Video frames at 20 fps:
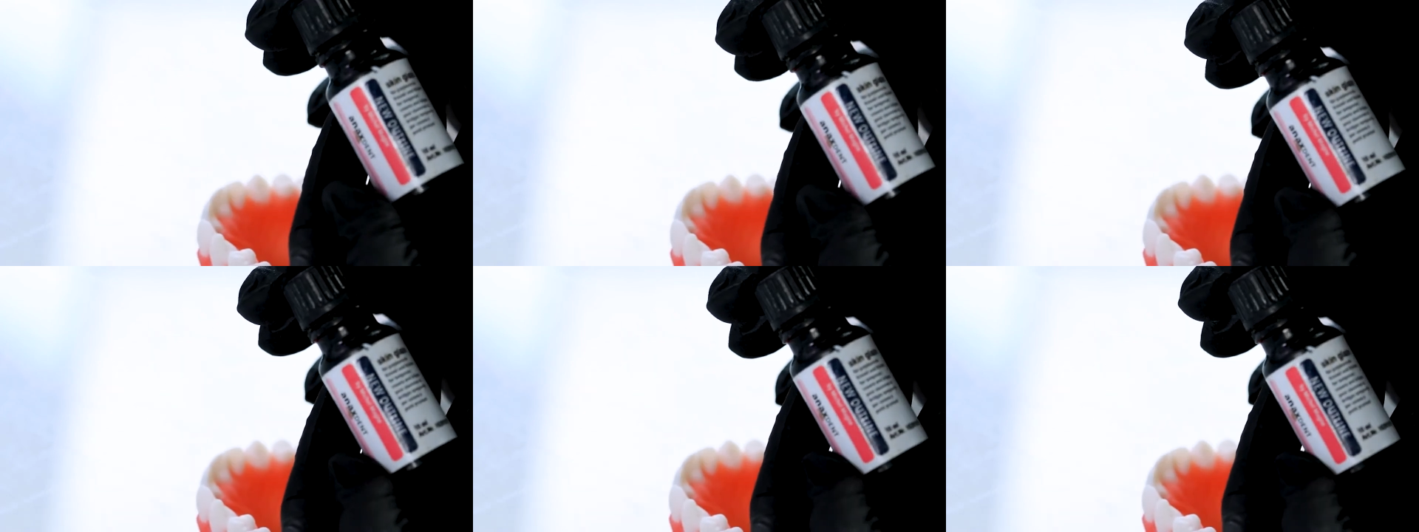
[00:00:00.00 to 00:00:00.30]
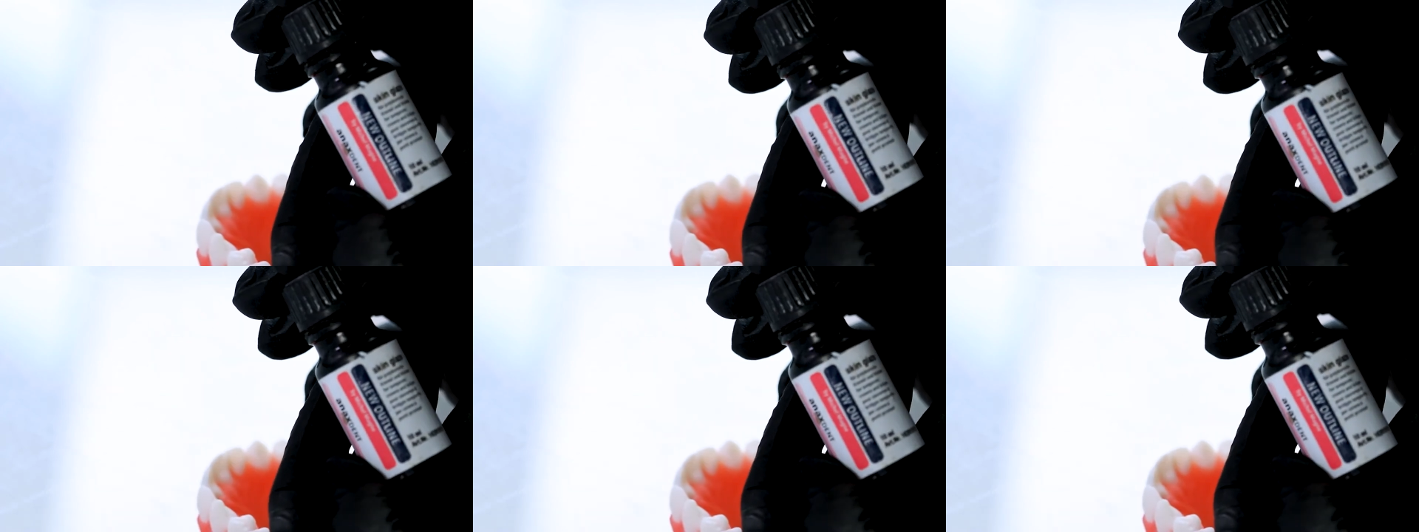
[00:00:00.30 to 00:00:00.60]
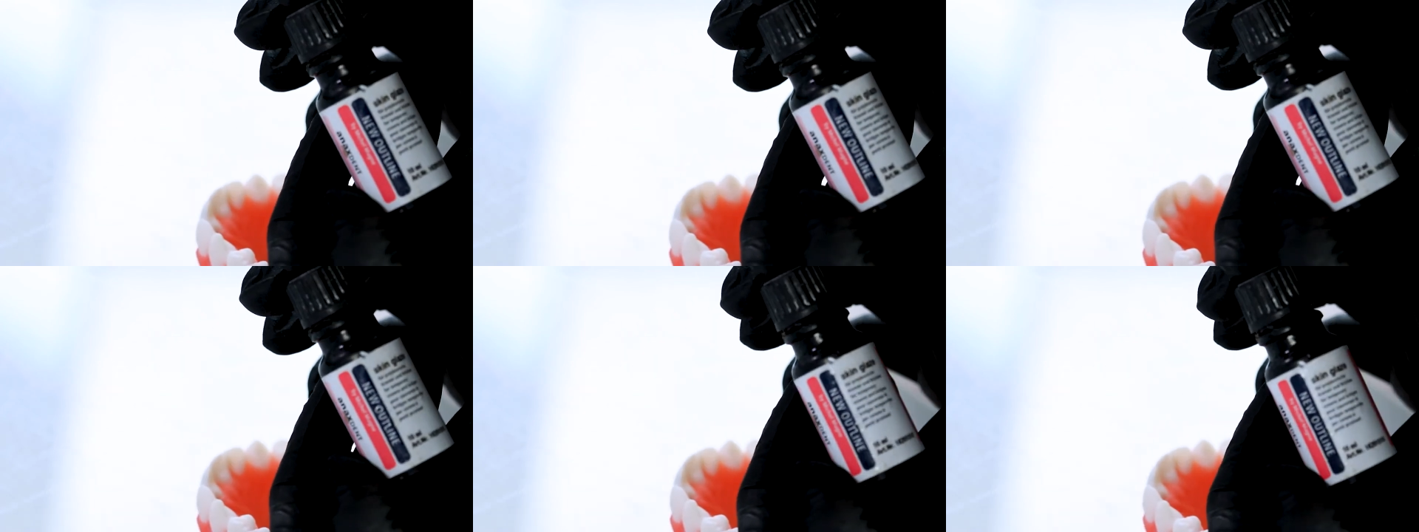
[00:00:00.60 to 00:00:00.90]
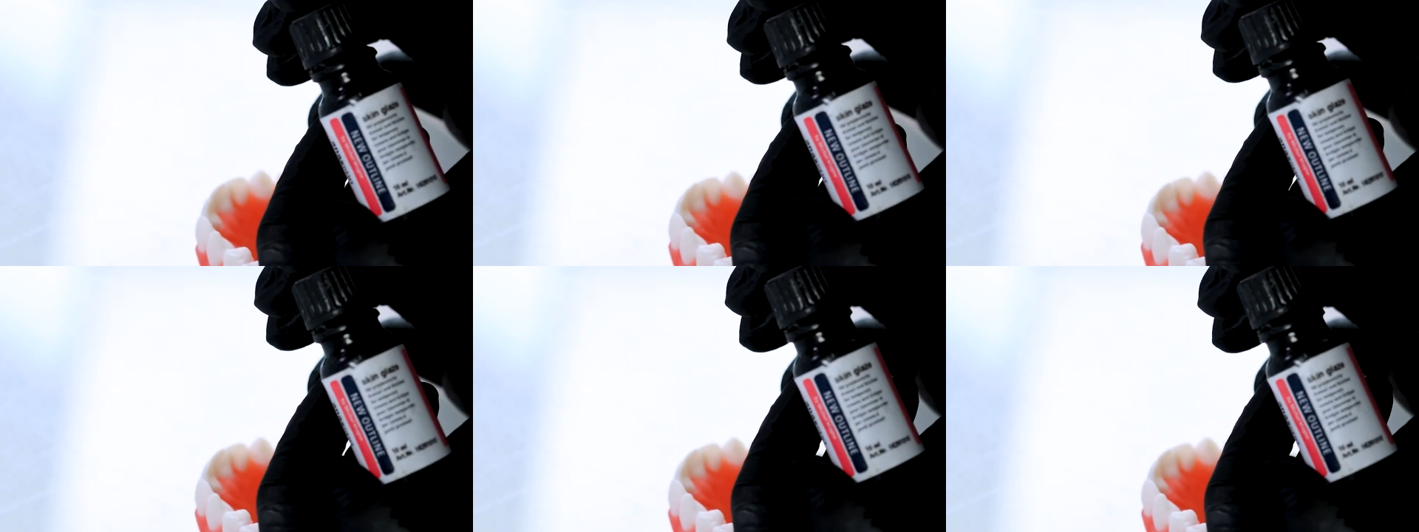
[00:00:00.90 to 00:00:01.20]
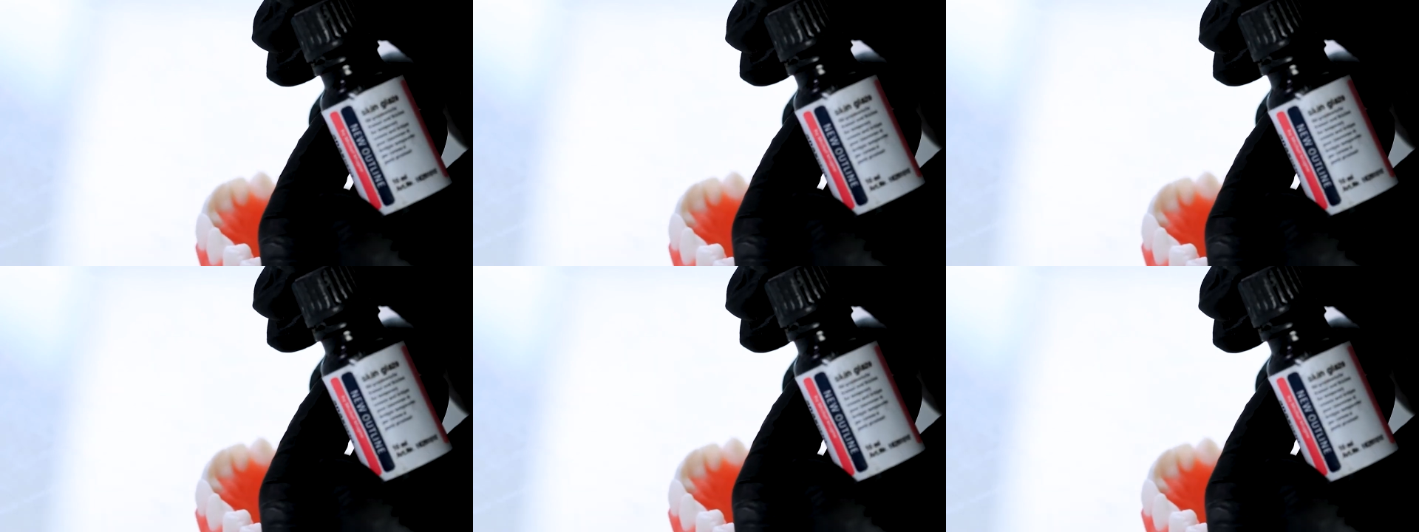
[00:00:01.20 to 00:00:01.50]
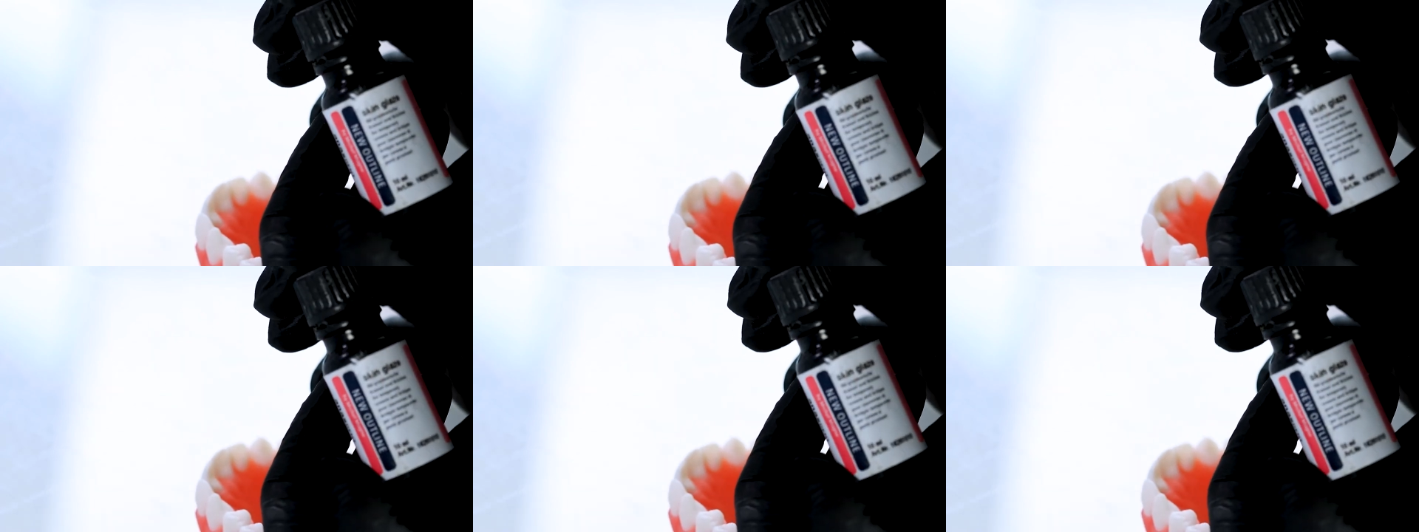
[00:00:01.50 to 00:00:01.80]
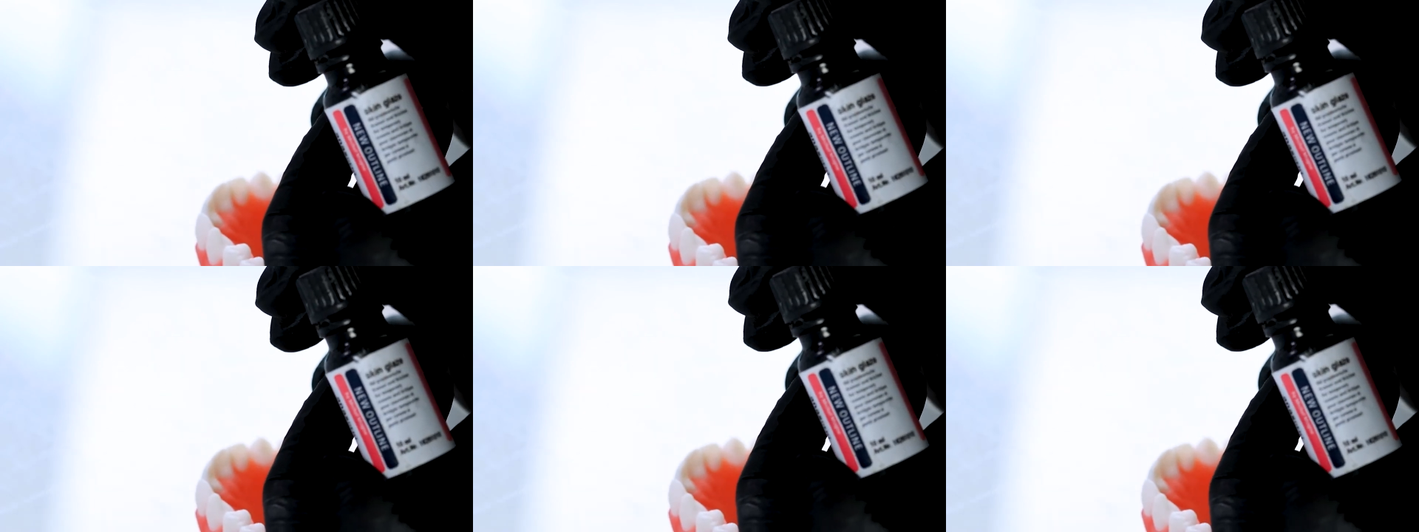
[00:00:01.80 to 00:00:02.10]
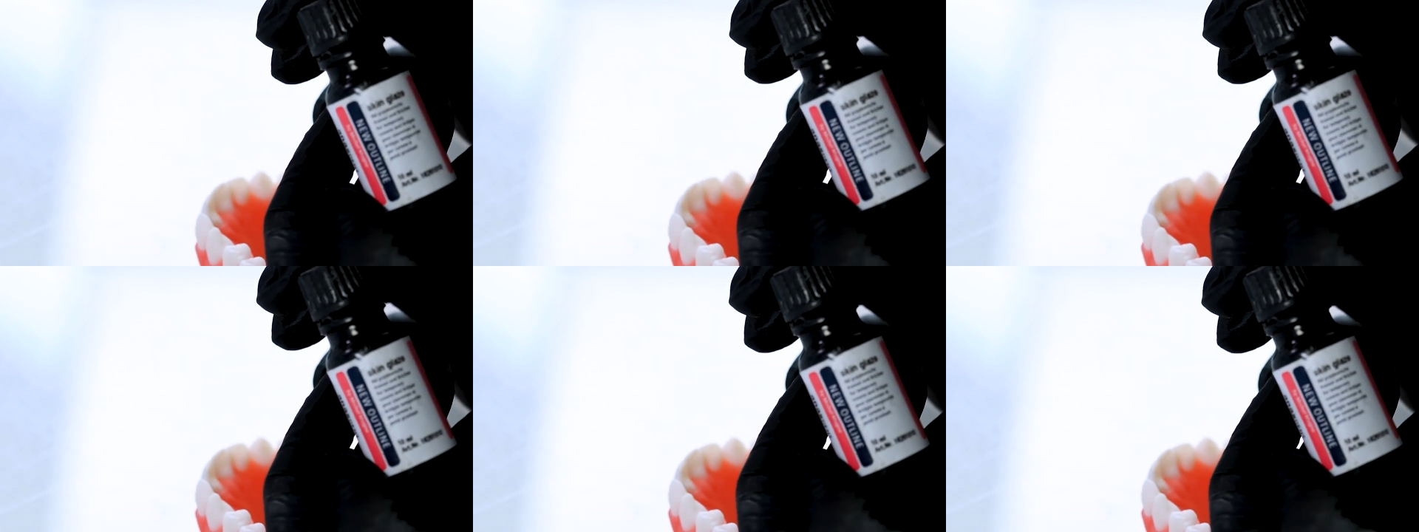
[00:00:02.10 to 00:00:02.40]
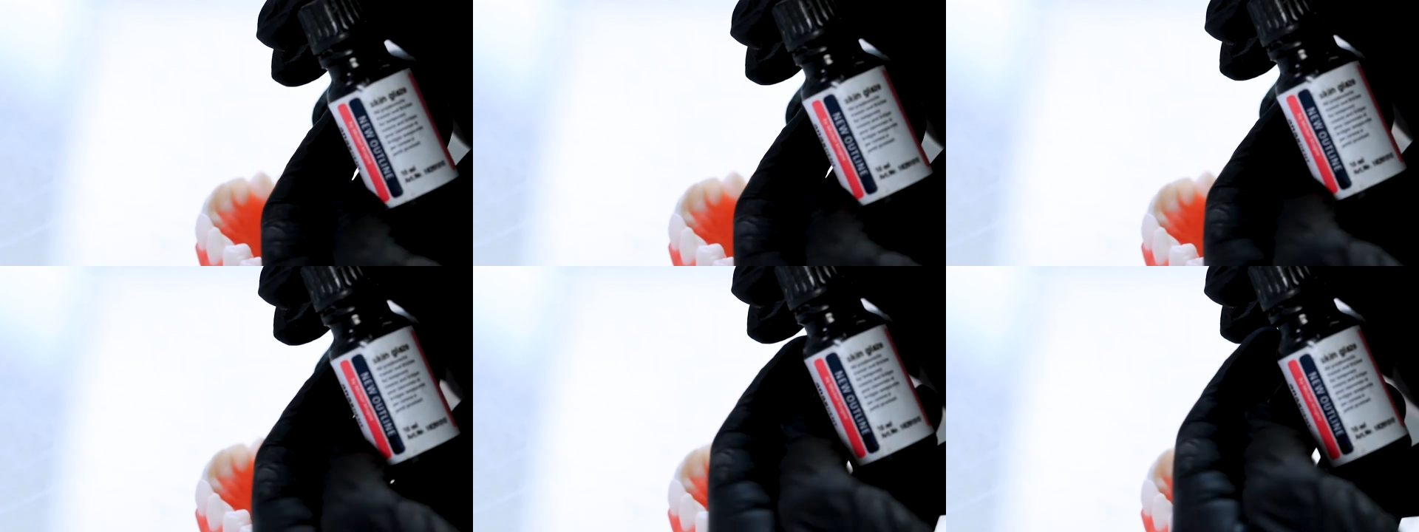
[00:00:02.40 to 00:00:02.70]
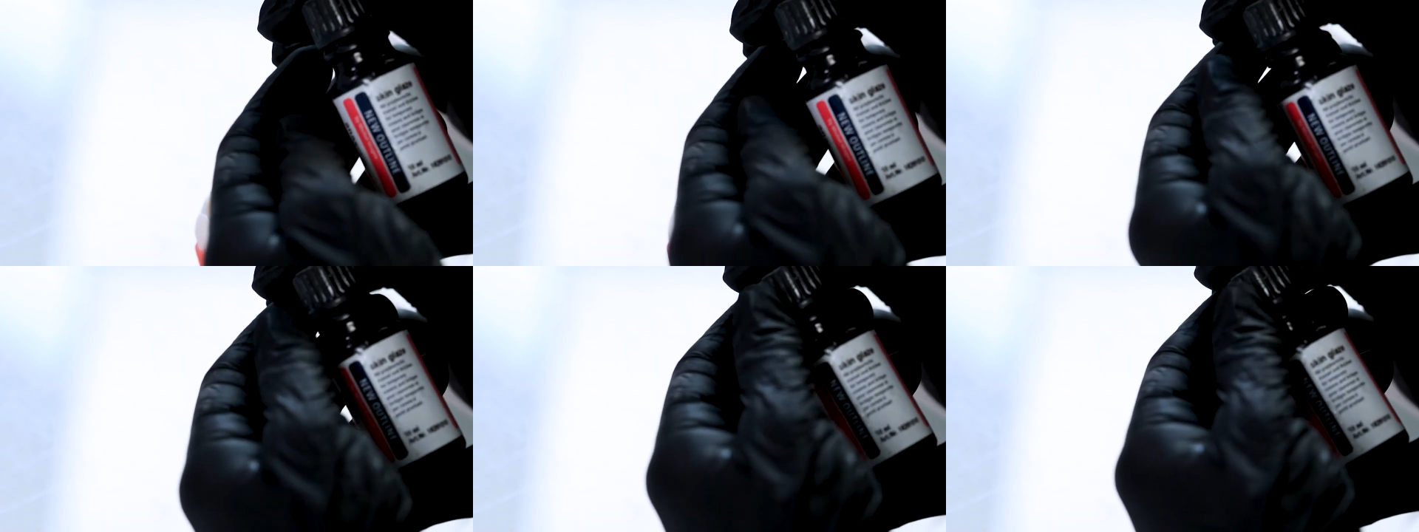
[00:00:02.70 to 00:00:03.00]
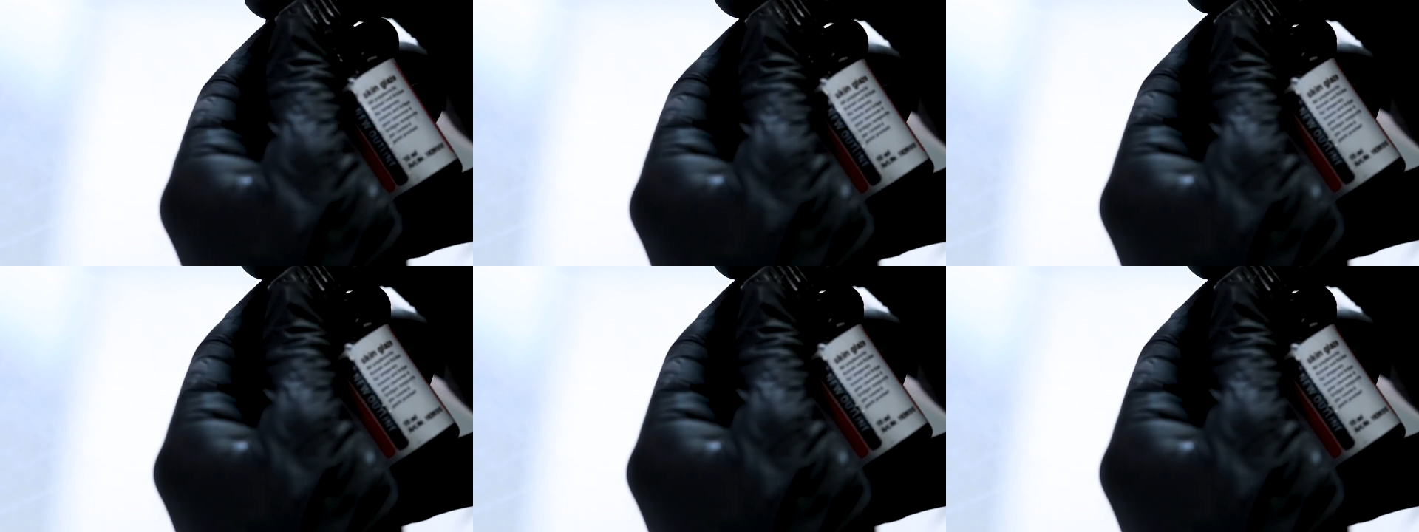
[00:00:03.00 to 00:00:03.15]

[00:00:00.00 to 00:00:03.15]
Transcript: [unreadable: no face in view]